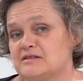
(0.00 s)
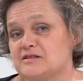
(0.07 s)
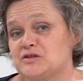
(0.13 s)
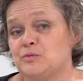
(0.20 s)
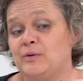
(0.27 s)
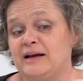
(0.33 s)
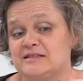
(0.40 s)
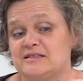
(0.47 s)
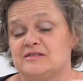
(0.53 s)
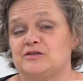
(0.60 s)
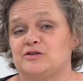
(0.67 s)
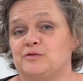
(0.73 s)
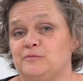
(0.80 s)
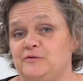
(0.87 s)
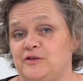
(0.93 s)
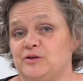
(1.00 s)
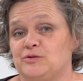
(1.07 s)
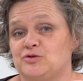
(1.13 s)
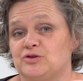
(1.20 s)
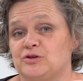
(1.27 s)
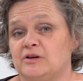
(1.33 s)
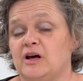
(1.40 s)
To add to the
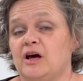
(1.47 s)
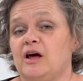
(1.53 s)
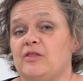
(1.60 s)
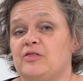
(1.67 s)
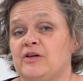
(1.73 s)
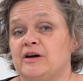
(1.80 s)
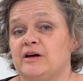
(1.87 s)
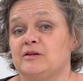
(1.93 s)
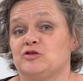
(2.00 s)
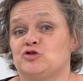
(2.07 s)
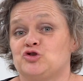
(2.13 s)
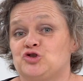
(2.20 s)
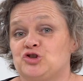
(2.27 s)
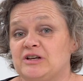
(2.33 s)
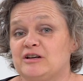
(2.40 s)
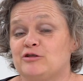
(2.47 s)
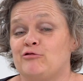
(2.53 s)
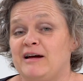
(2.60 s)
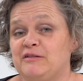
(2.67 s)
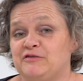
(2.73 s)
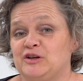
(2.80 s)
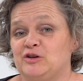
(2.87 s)
confusion, the
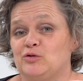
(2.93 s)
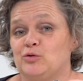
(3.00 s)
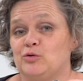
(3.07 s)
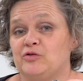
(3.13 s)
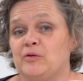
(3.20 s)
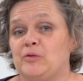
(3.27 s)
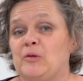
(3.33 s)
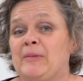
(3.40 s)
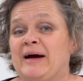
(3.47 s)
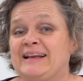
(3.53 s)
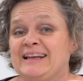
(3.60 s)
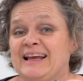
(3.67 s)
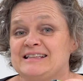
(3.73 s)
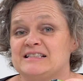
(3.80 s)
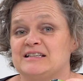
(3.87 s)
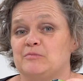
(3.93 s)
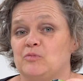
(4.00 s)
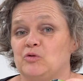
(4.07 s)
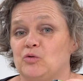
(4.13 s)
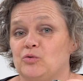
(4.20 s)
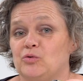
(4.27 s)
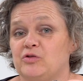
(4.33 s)
geographic north and the magnetic
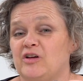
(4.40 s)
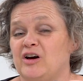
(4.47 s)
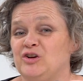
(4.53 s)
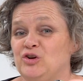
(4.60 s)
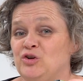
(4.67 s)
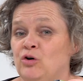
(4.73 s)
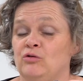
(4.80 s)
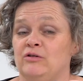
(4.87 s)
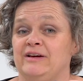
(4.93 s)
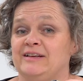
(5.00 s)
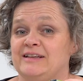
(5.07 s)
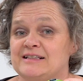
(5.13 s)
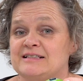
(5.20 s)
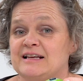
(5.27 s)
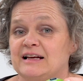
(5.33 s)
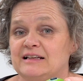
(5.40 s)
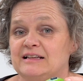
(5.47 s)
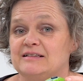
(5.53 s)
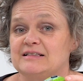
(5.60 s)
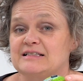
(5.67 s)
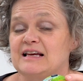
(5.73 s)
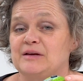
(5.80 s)
north are not in exactly
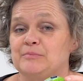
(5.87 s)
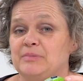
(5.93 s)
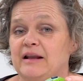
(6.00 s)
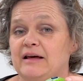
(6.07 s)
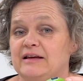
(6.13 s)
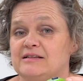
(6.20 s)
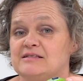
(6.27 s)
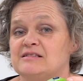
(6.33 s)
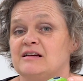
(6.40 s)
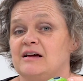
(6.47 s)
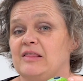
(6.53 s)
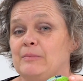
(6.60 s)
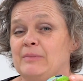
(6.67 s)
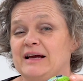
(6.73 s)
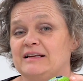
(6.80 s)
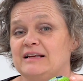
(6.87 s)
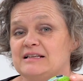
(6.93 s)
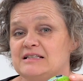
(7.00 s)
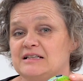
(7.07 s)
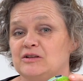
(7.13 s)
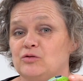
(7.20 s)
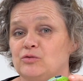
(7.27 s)
the same place, and the
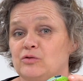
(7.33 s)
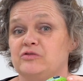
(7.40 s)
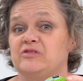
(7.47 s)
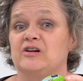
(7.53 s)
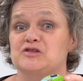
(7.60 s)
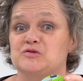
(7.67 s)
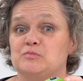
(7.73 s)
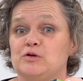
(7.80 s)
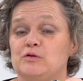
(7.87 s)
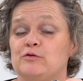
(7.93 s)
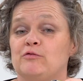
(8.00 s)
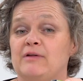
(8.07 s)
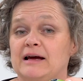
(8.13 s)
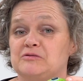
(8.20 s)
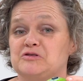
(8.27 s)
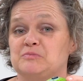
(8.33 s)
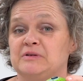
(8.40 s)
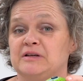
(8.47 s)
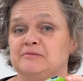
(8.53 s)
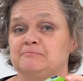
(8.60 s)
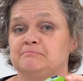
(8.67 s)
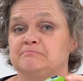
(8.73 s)
magnetic north does move around a
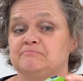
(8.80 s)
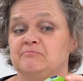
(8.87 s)
bit,